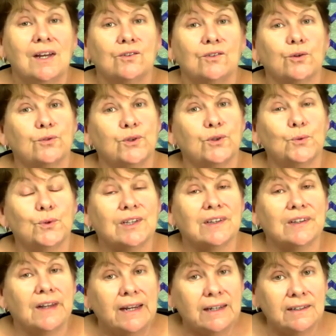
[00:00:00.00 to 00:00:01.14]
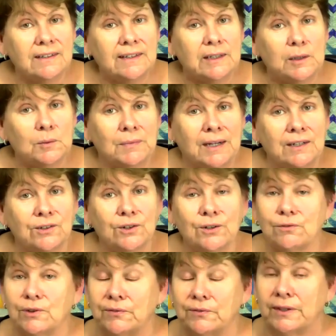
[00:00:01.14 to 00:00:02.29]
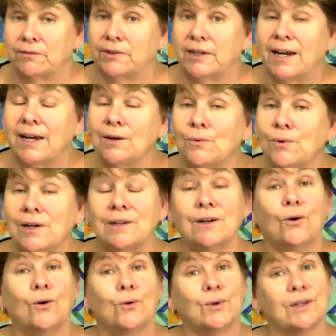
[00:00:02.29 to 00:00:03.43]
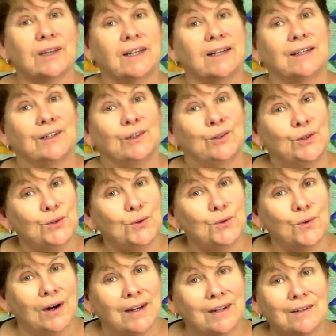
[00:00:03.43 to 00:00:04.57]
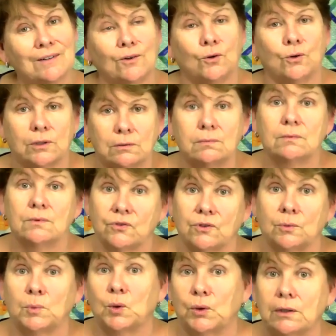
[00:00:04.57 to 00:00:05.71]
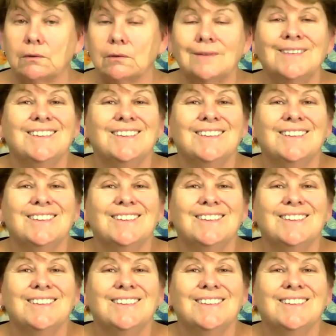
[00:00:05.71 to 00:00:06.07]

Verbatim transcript: So if you would like a needle minder, if you've never had one, or would like a new one or some more,